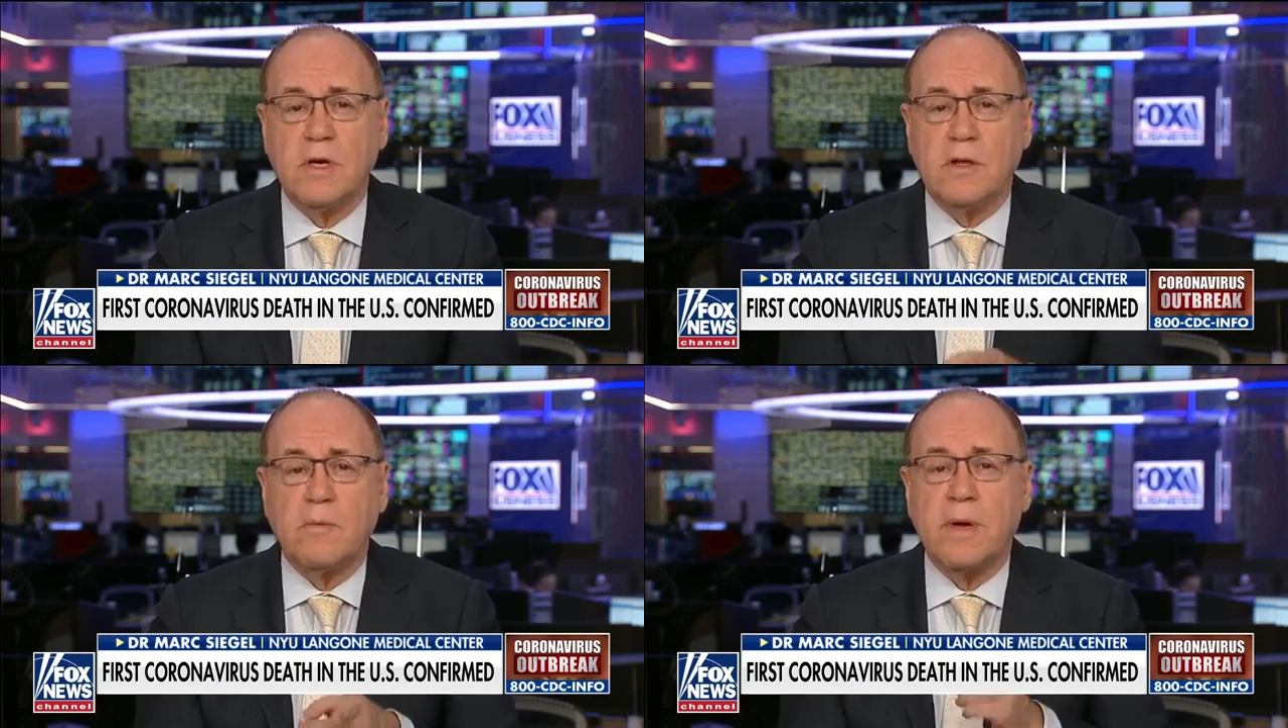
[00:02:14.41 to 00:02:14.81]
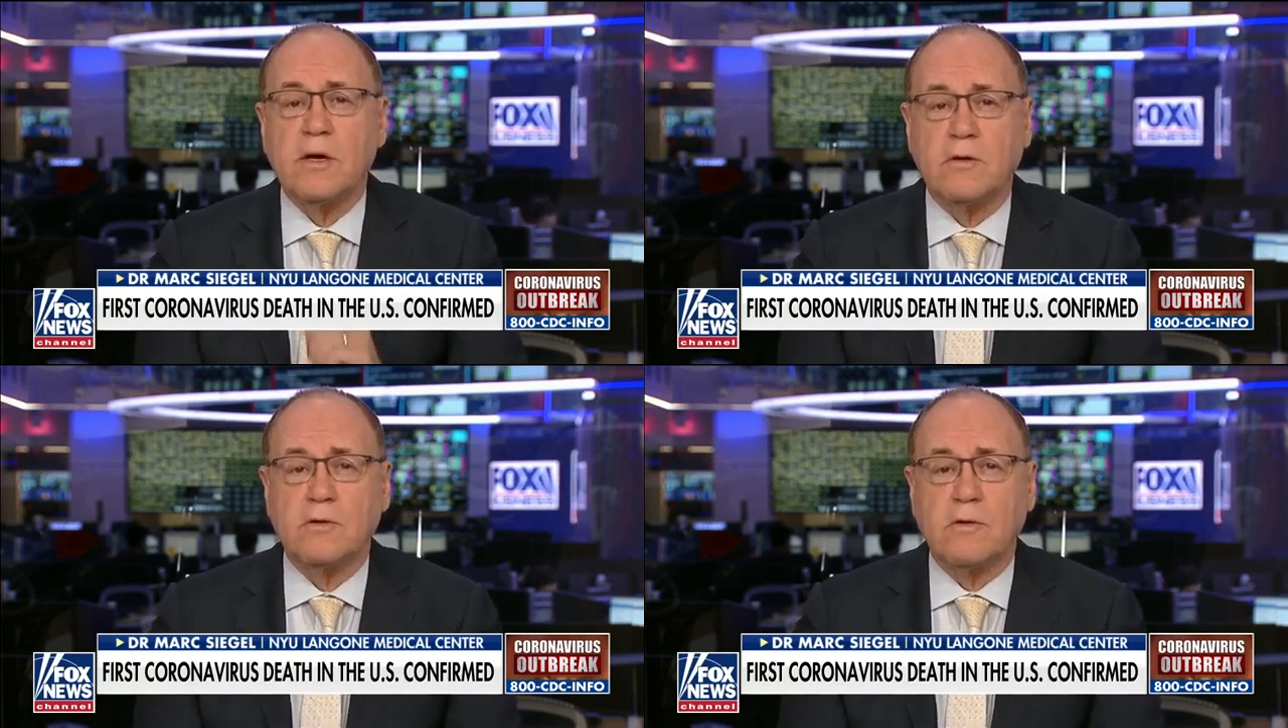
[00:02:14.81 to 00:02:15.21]
their
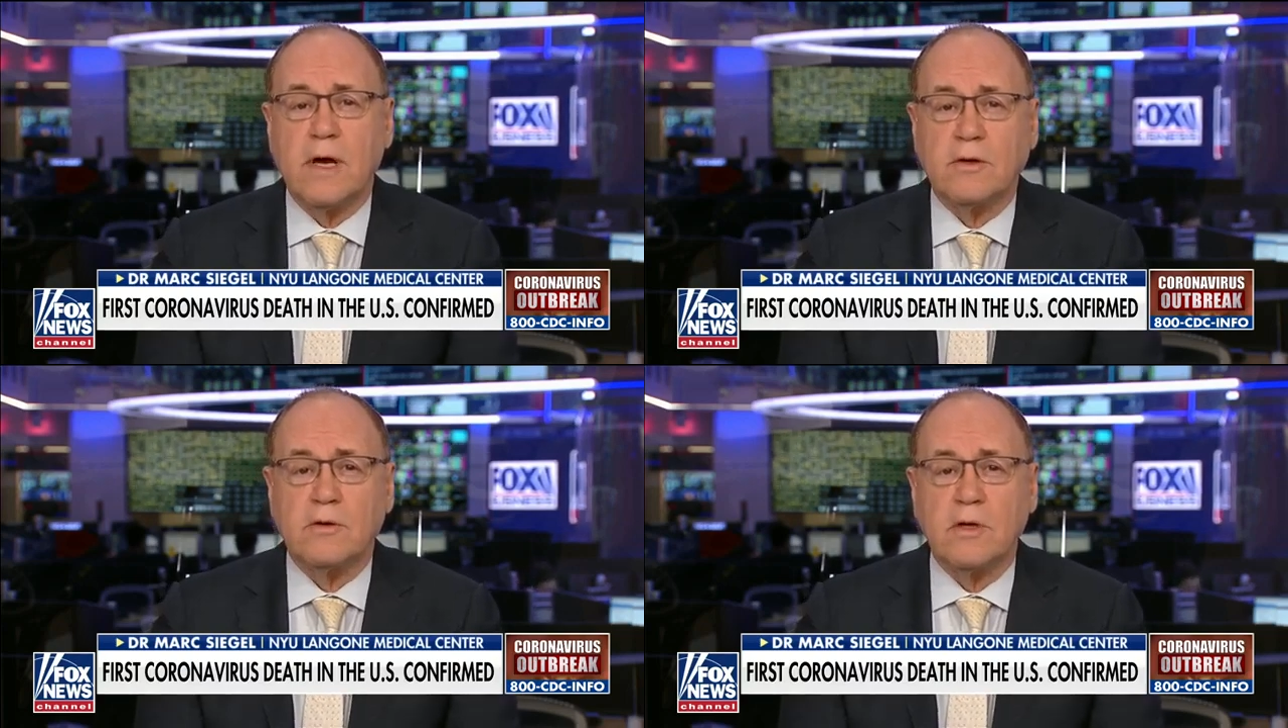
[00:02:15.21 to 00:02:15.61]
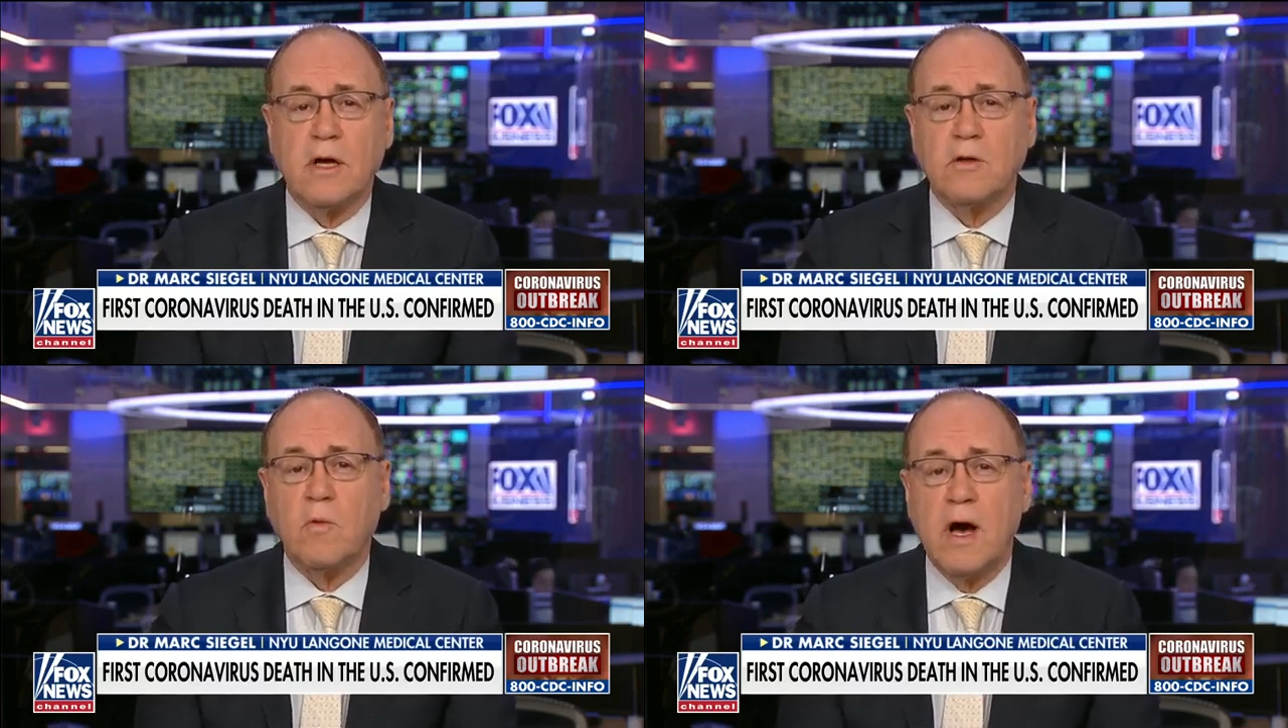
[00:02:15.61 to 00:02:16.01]
medical director,
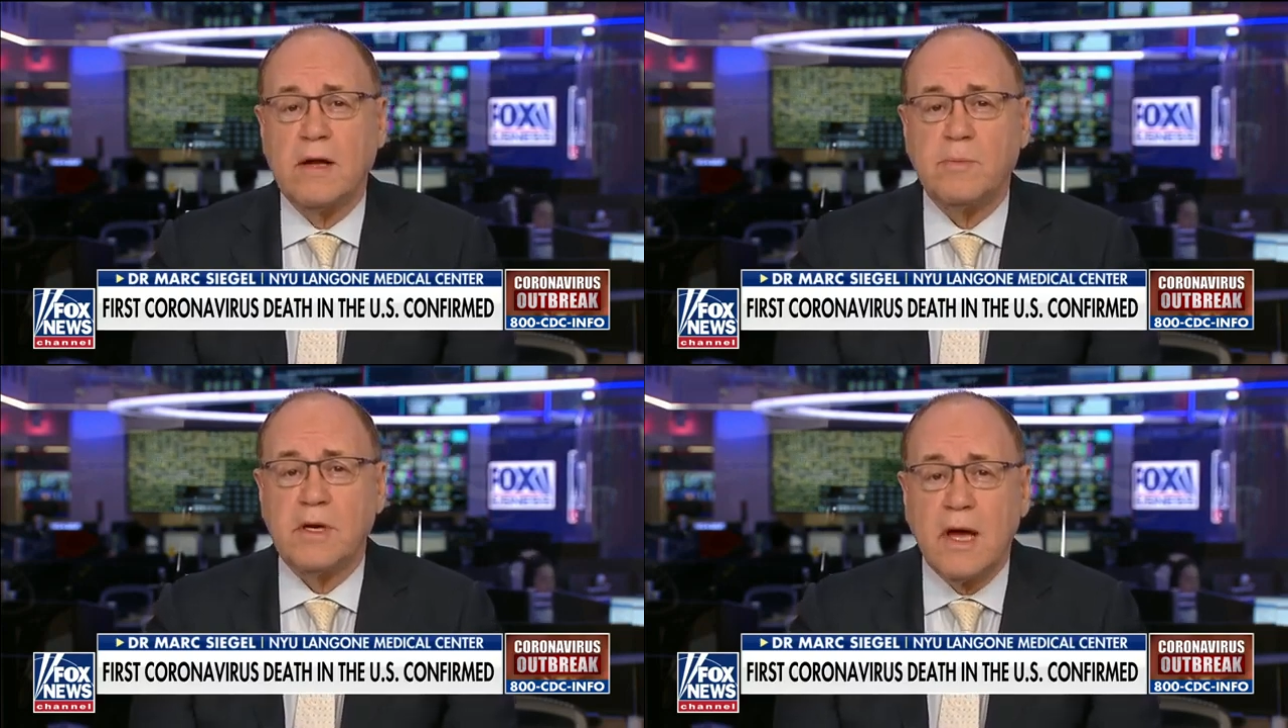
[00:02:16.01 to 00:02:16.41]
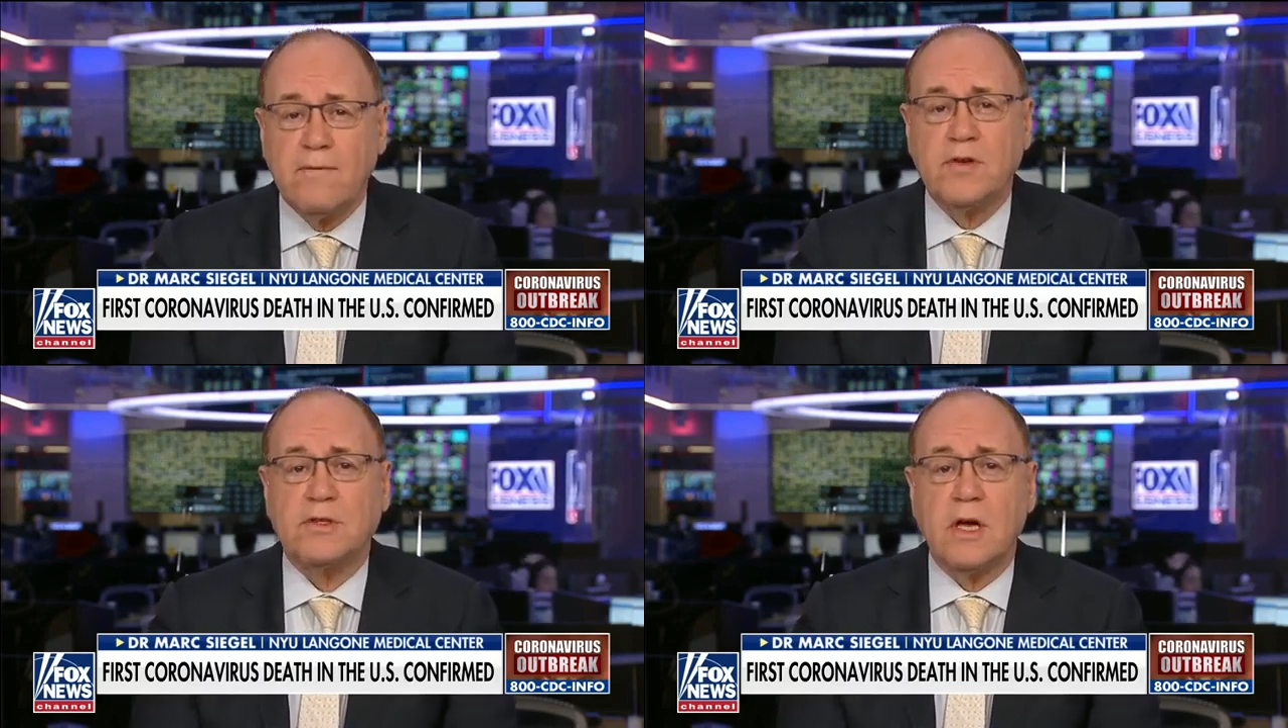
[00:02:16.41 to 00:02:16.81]
Dr. Wadman,
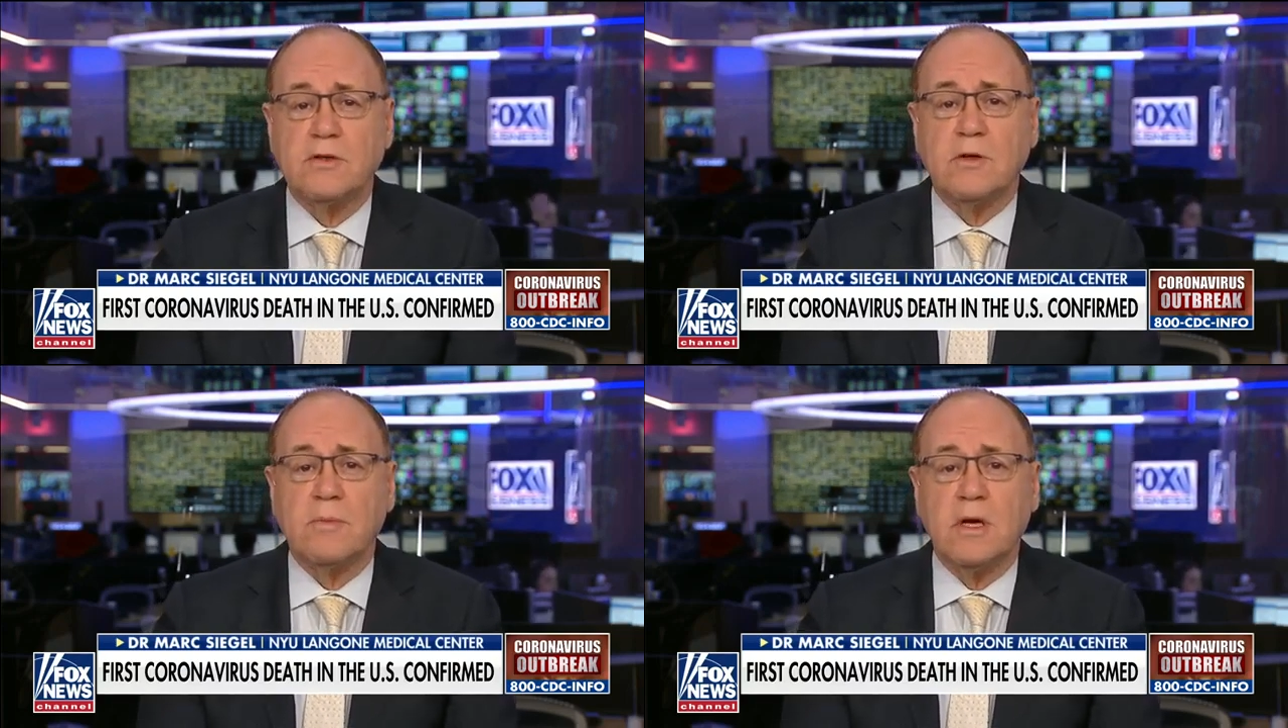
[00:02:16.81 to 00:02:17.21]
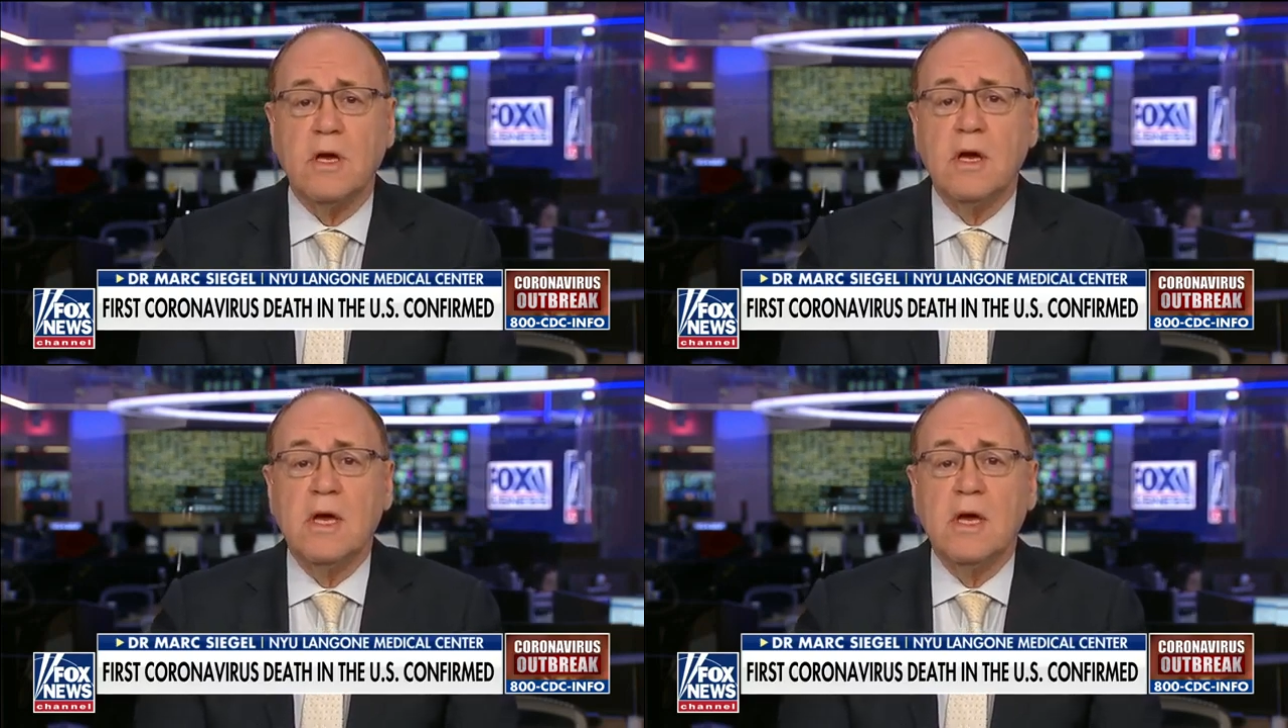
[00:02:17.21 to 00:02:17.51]
emphasized to me,